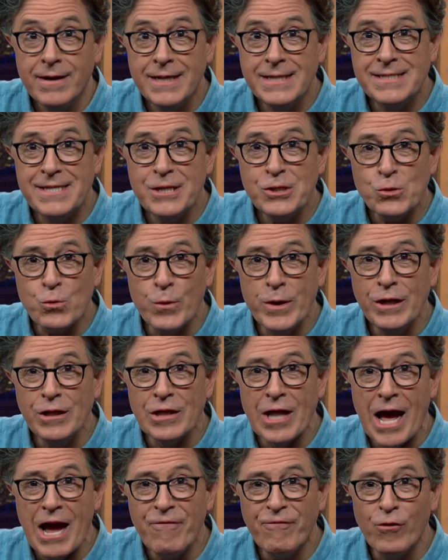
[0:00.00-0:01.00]
is this real
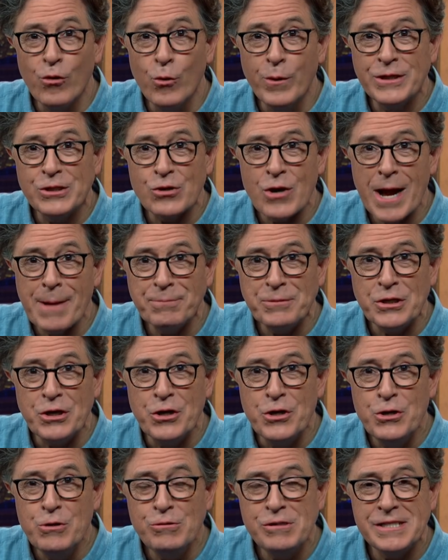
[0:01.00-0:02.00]
life or are we trapped in
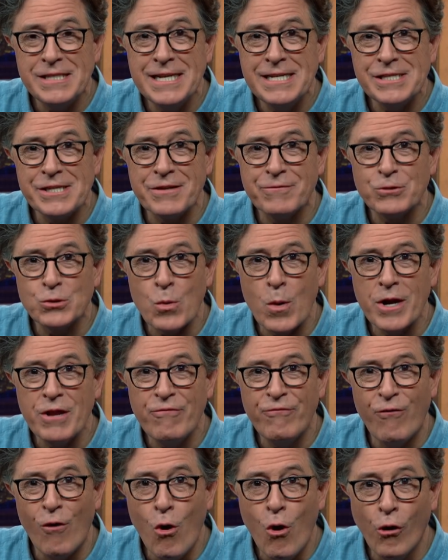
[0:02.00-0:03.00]
a new season of
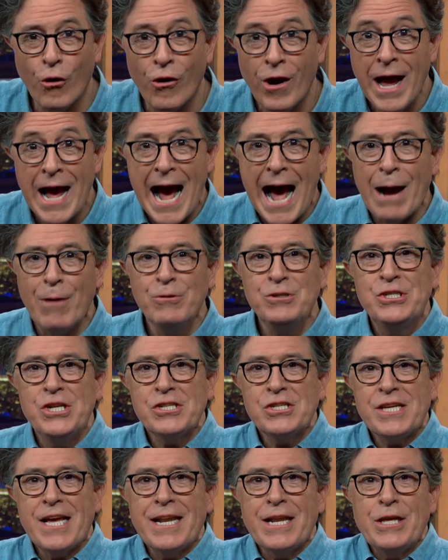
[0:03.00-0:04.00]
twenty-four? I was
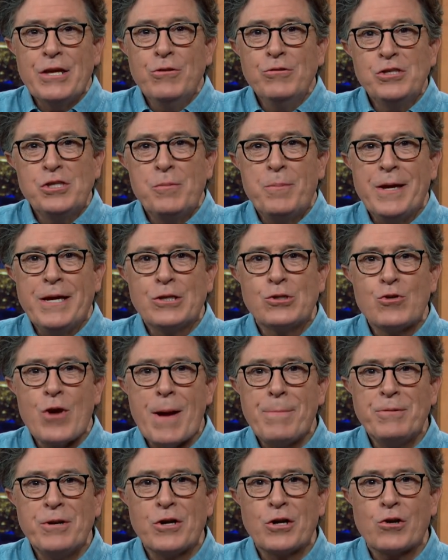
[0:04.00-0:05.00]
just getting used to being
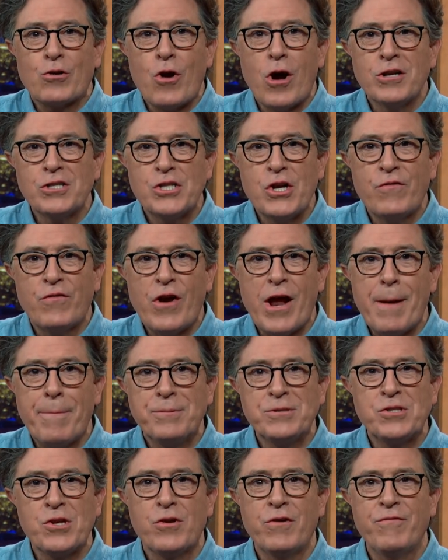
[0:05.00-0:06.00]
trapped in a crossover
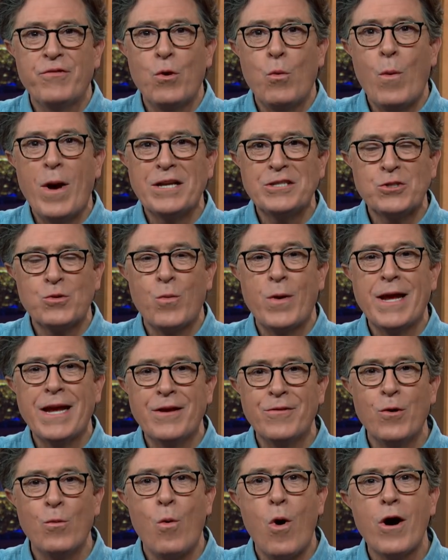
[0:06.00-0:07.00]
episode of The West Wing
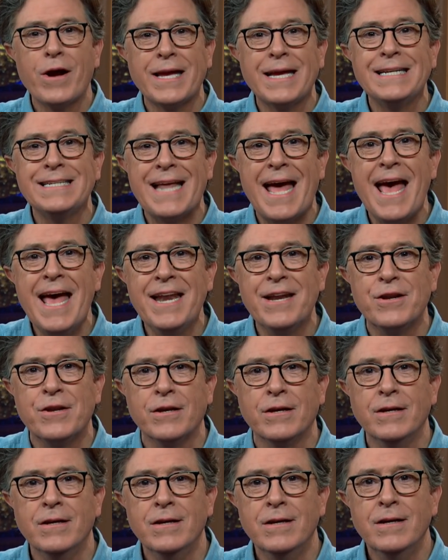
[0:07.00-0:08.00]
and The Walking
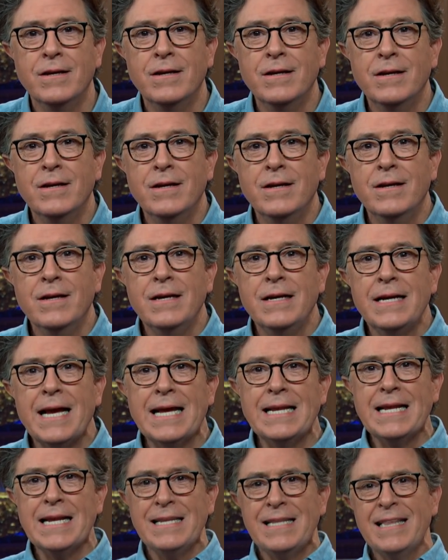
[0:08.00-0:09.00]
Dead.
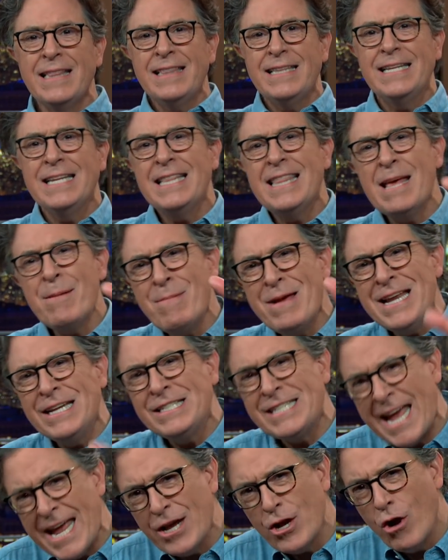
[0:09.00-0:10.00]
And, and did they
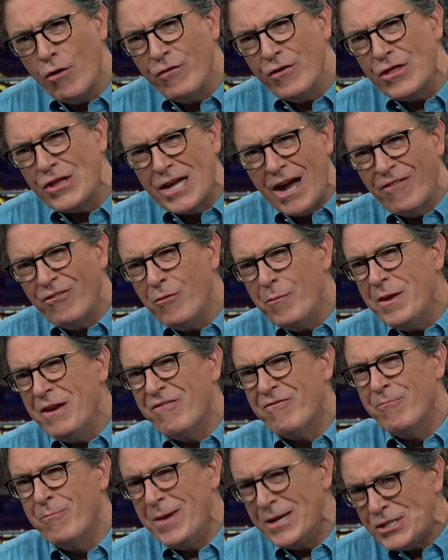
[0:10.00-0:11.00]
mean take over the government
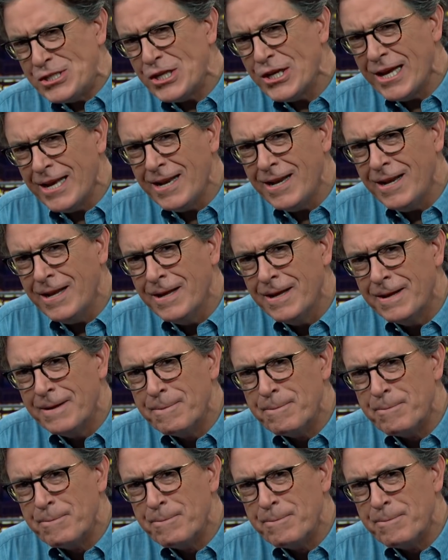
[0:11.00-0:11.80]
of Michigan?